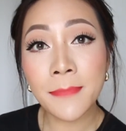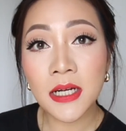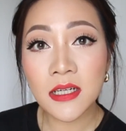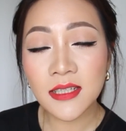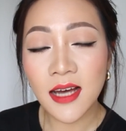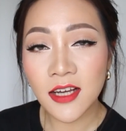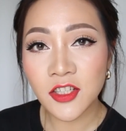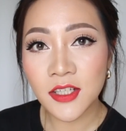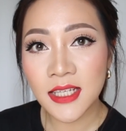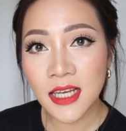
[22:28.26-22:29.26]
But I
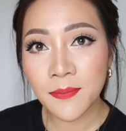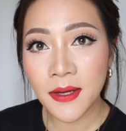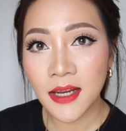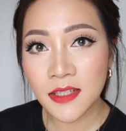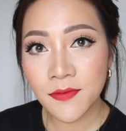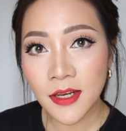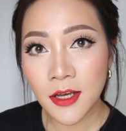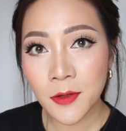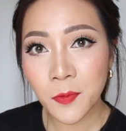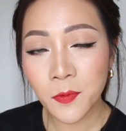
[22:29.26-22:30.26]
shall see you in my next
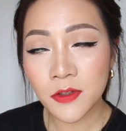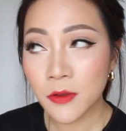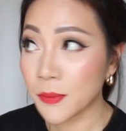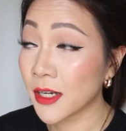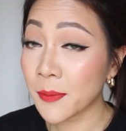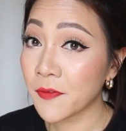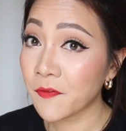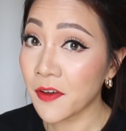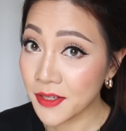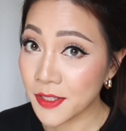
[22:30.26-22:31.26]
video, which will be coming
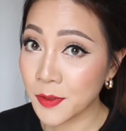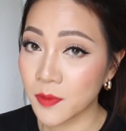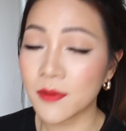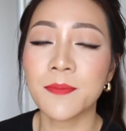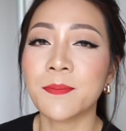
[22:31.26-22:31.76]
very soon.